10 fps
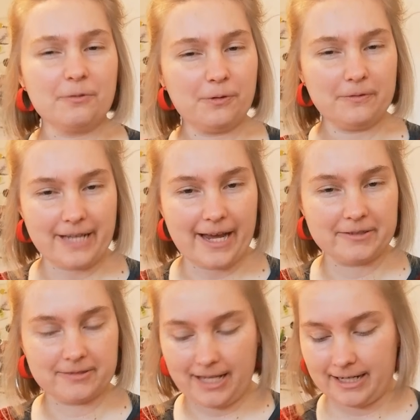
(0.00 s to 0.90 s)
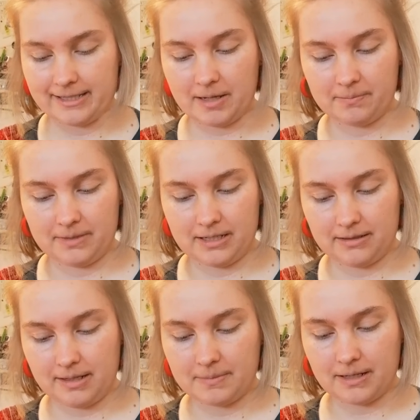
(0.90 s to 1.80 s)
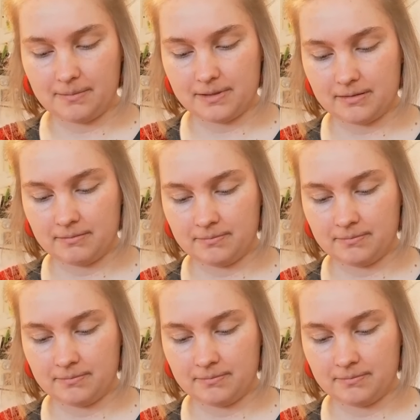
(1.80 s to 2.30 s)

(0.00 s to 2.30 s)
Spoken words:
fall down like sometimes.